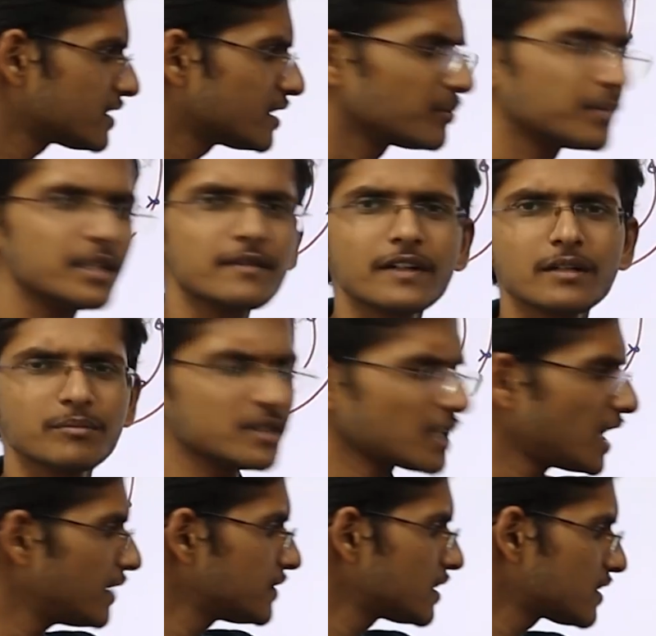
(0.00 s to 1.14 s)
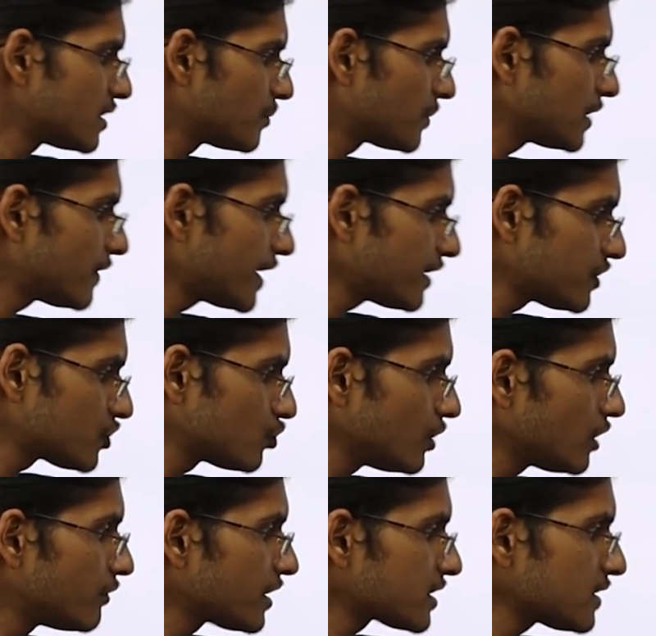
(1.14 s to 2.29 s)
simplify, means I have just simplified these 2
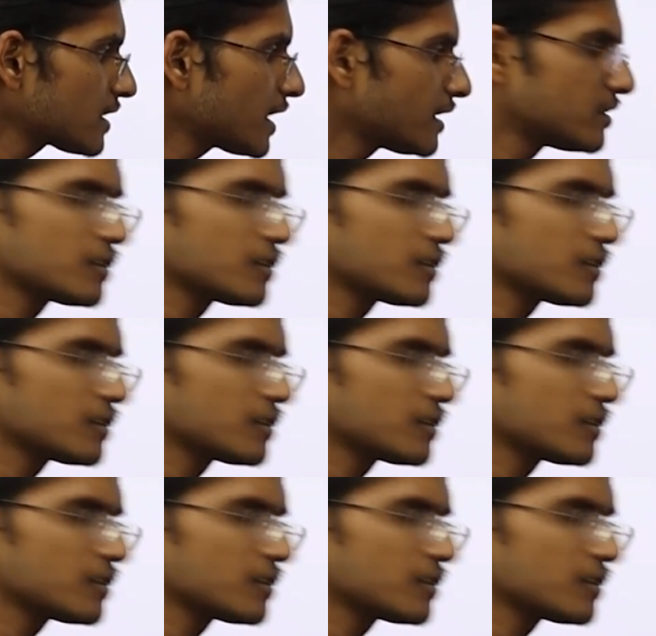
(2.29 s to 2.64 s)
equations and